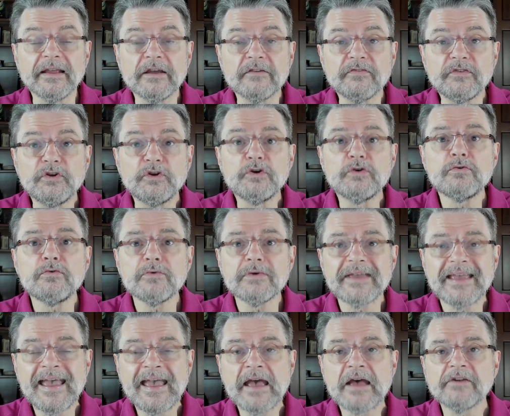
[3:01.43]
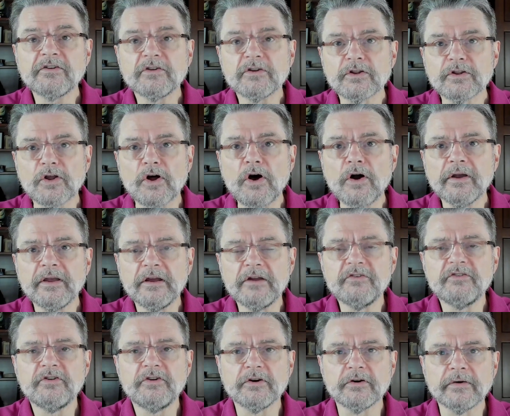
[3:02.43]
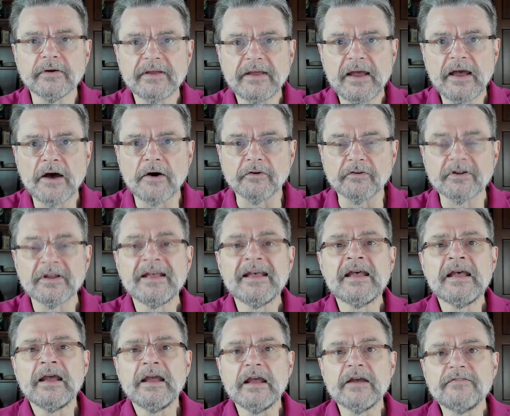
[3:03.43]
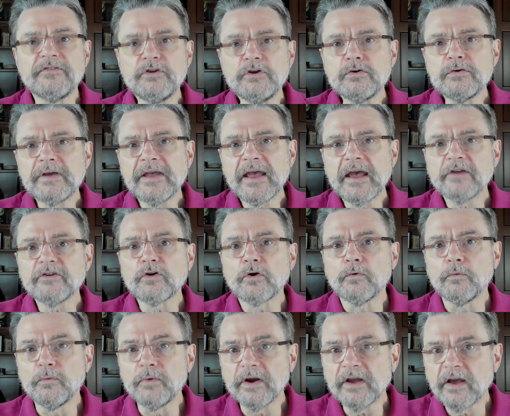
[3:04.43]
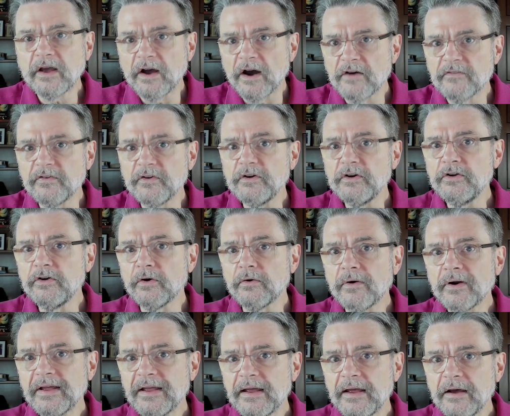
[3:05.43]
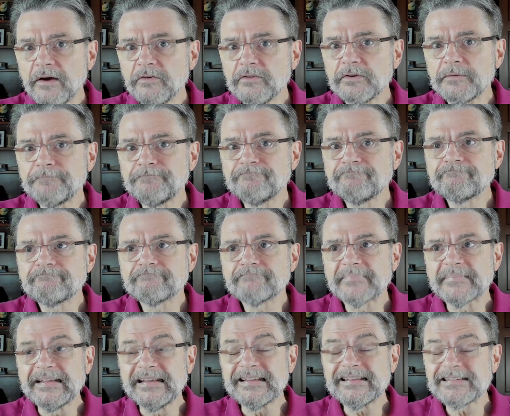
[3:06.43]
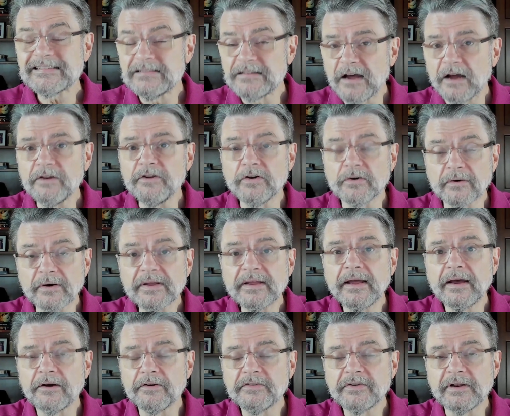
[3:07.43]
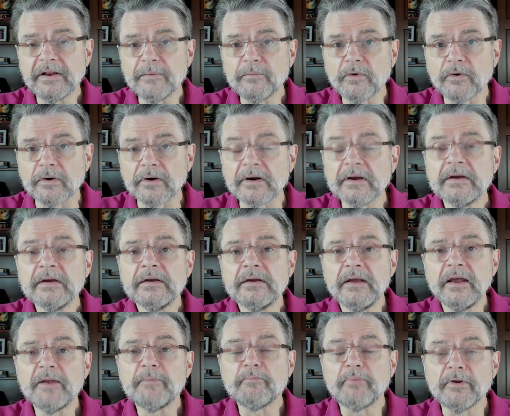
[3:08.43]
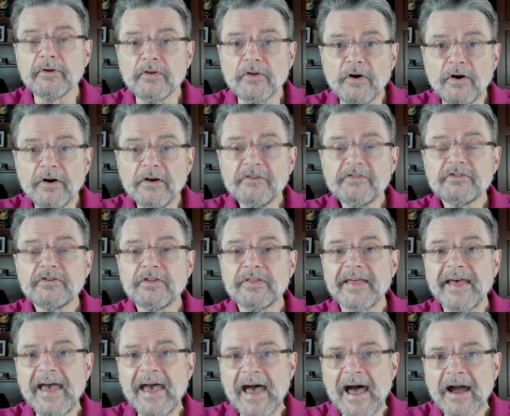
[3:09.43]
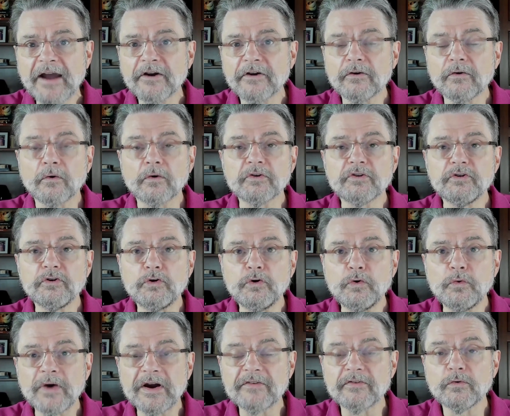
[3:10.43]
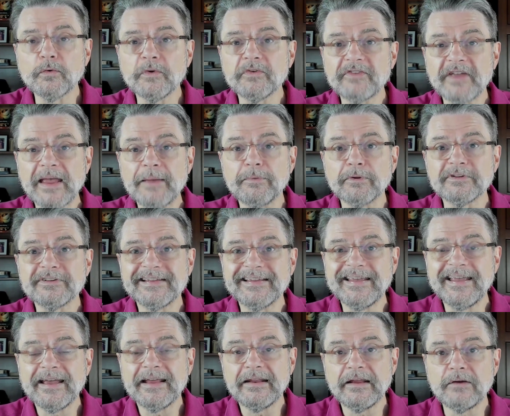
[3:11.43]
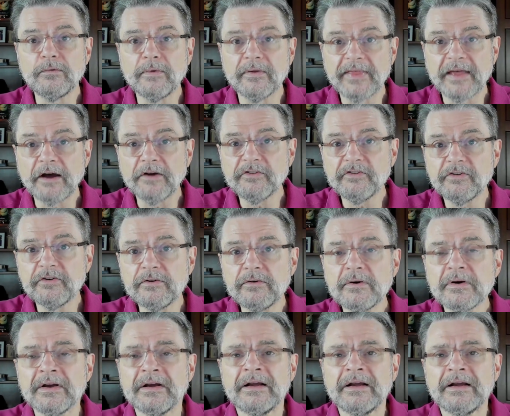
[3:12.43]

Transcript: If you can't log into your account, if you can't recover your account, it's not your account anymore. It belongs to the hacker or to whoever was able to get in without you,